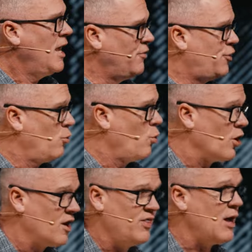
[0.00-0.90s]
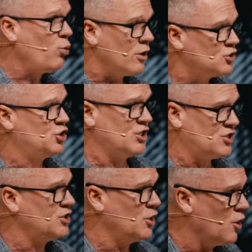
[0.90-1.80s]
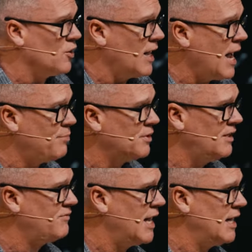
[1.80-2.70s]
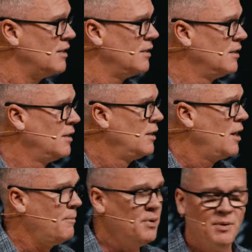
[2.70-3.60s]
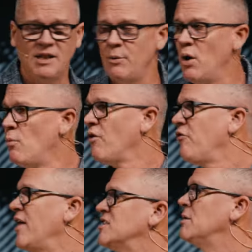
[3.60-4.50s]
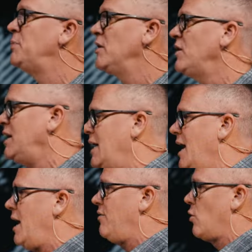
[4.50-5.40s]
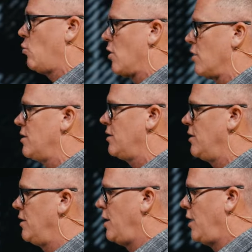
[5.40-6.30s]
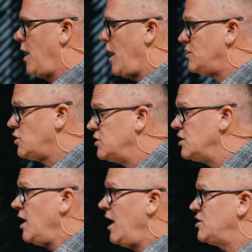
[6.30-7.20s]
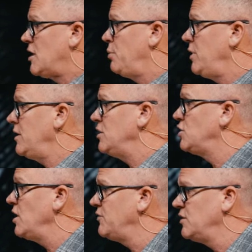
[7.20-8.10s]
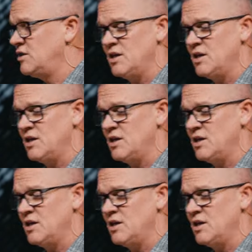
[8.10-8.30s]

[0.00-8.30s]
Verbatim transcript: in their work. They work just as hard. I believe that. But, but they want more flexibility in, in their work. And so it's, it's completely shifted